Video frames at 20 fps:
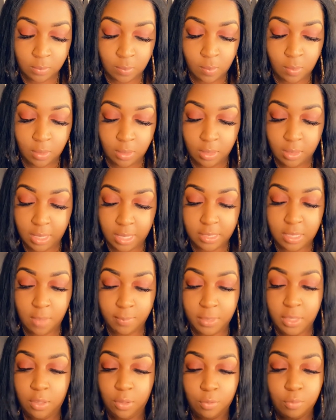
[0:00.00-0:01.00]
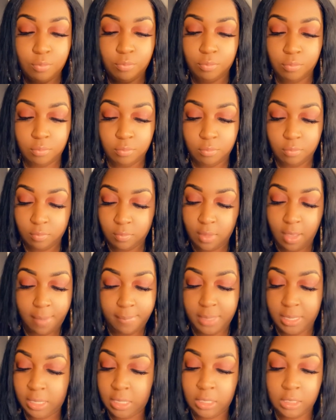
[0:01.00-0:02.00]
It's gonna be cute. I
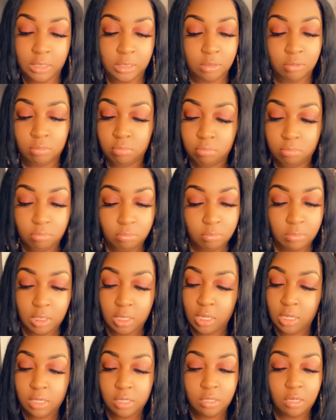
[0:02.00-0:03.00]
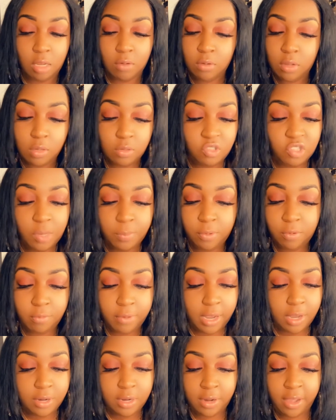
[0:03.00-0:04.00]
mean, don't go jumping
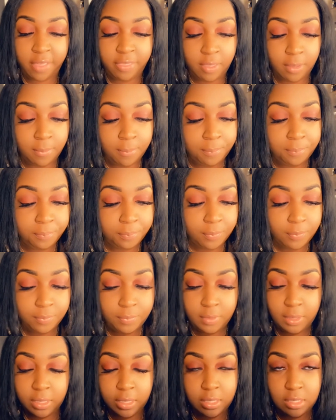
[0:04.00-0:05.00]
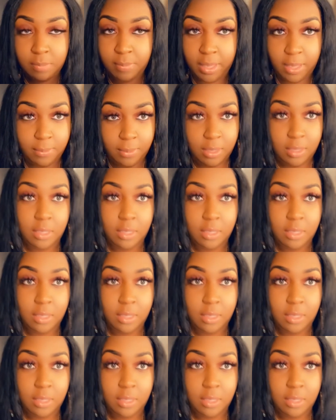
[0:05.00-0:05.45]
around or nothing. Because, baby,